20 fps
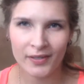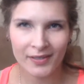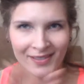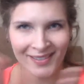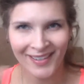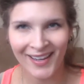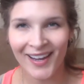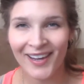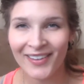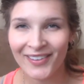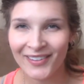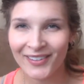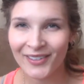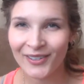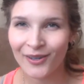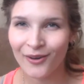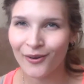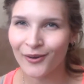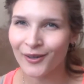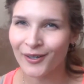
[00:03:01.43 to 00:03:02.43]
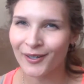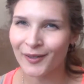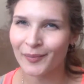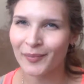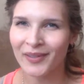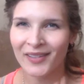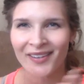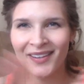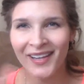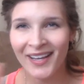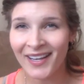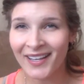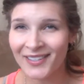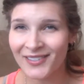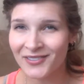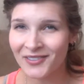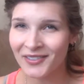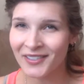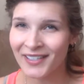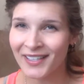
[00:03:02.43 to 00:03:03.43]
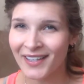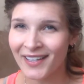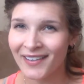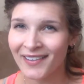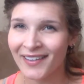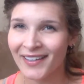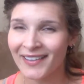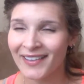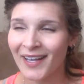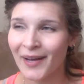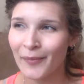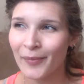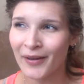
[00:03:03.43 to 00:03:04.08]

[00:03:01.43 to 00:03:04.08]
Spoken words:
together or placed or anything like that,